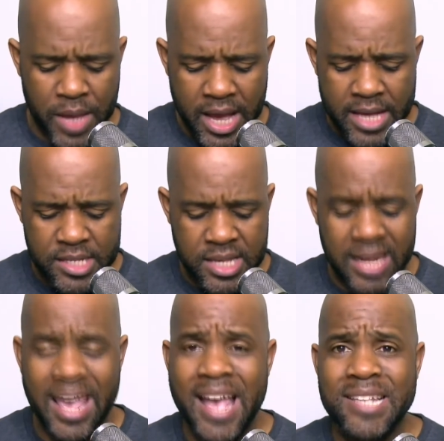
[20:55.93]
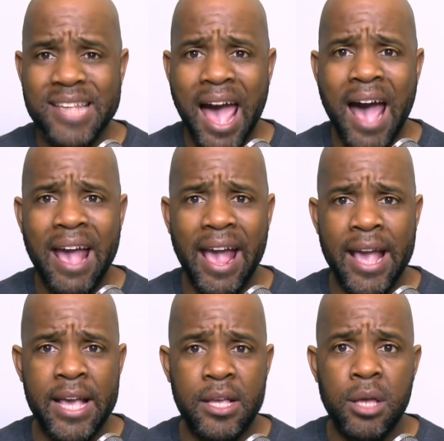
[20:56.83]
He said
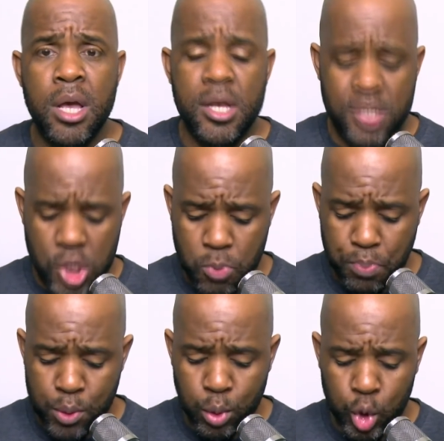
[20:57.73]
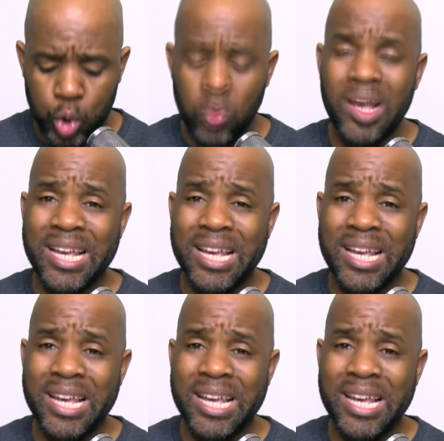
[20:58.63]
SIA, spiritual